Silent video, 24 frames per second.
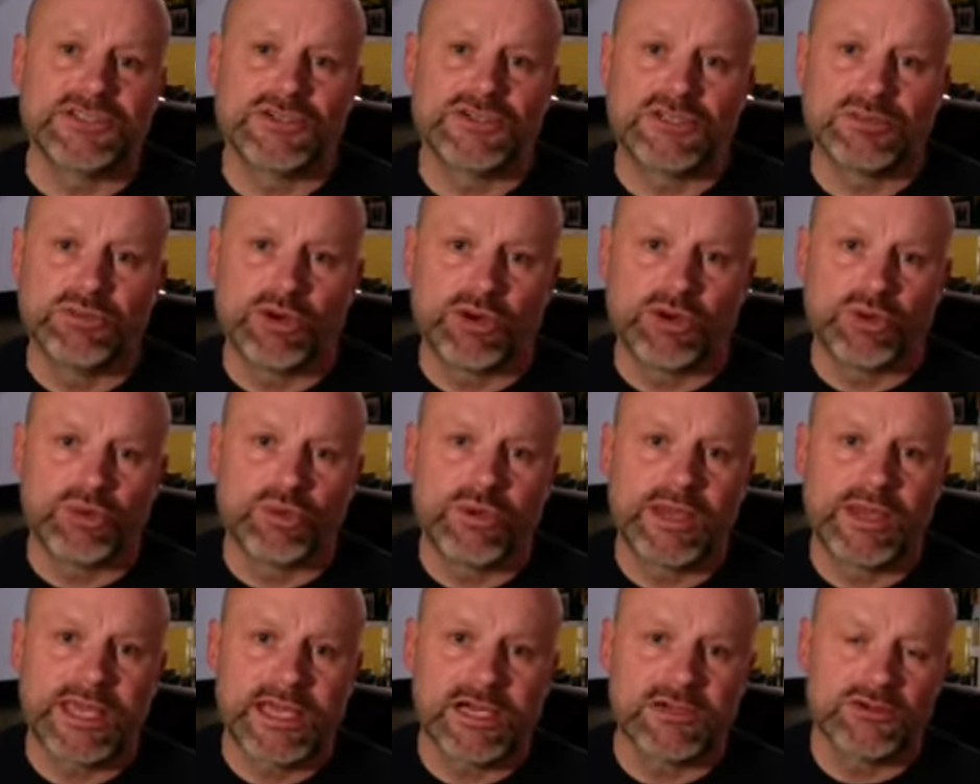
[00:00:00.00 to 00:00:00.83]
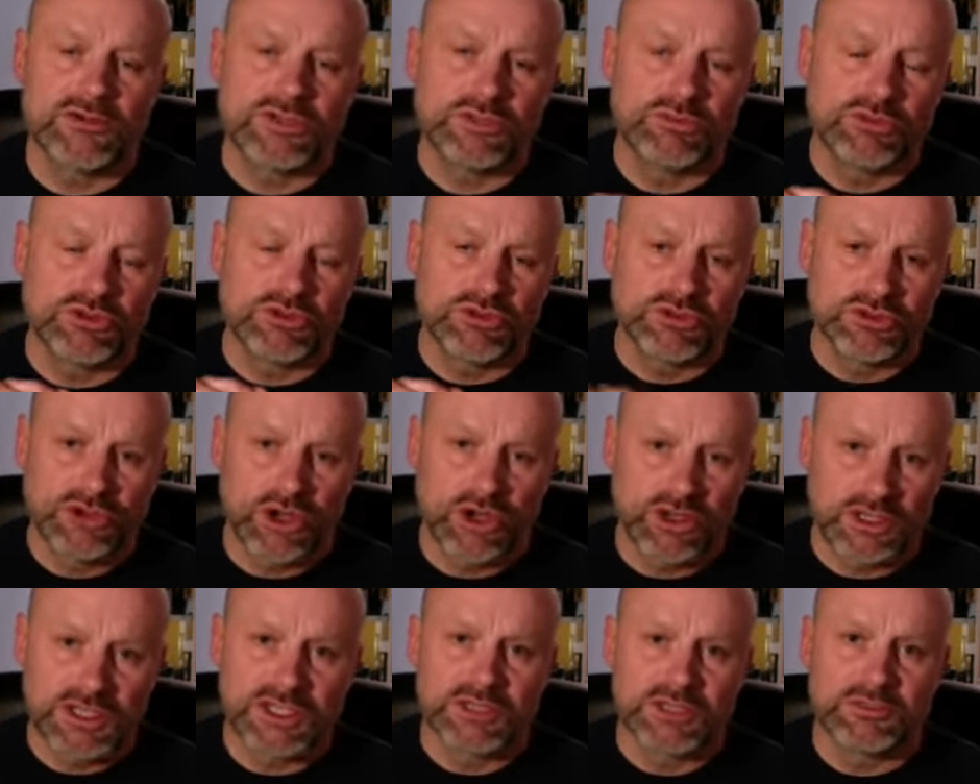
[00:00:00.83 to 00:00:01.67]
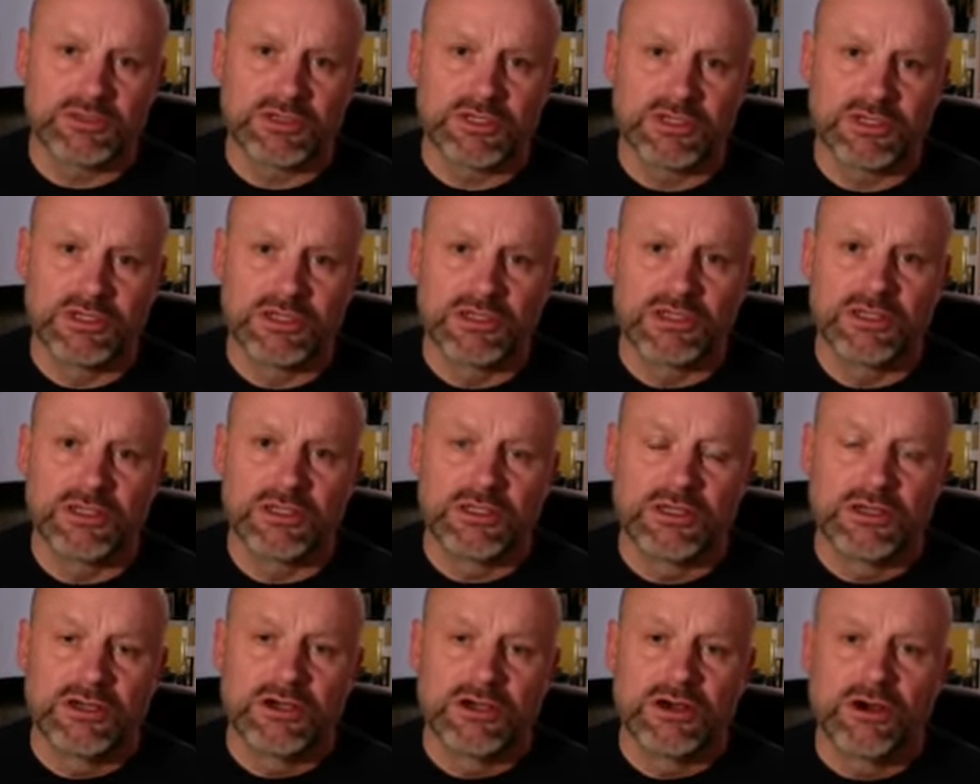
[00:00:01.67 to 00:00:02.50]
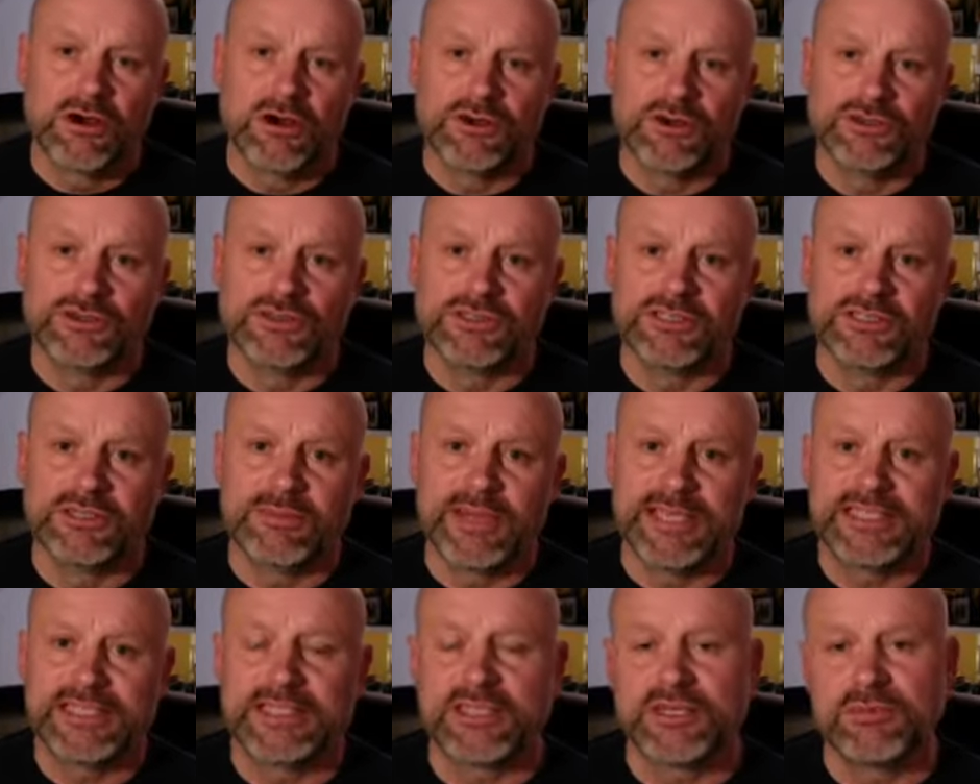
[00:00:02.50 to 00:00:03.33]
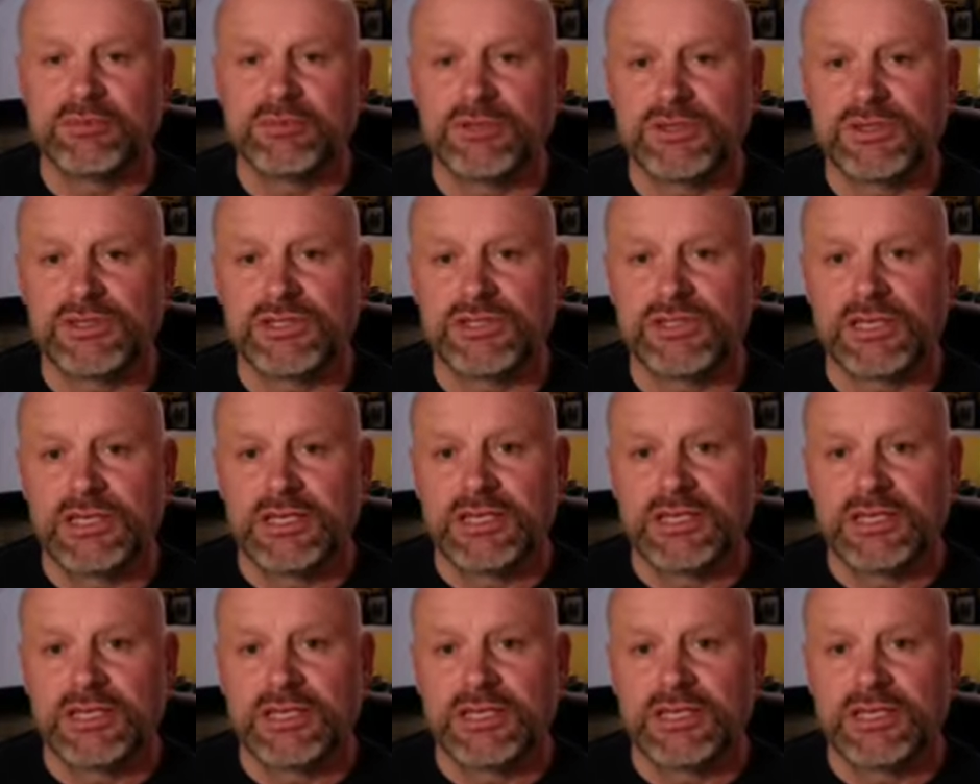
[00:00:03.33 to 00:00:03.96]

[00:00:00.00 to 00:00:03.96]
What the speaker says: who's more aware, who's more knowledgeable on domestic abuse,